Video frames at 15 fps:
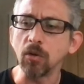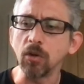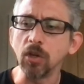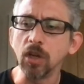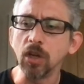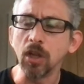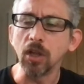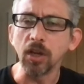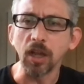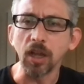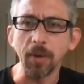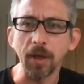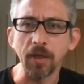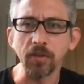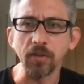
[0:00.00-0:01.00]
learning
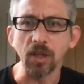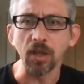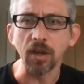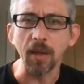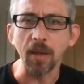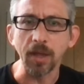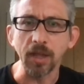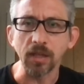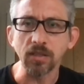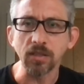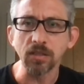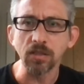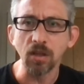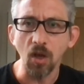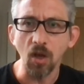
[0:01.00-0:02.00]
about the
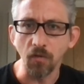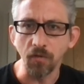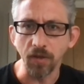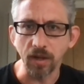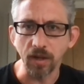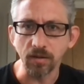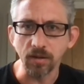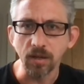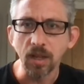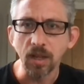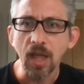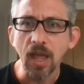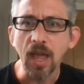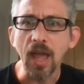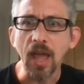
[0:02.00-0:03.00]
dynamics of it
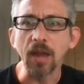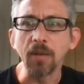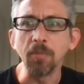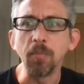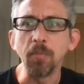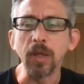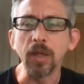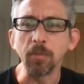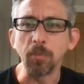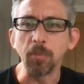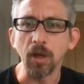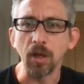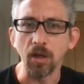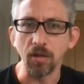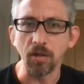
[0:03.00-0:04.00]
and being
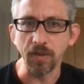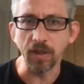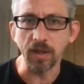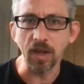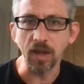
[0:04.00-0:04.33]
part of it.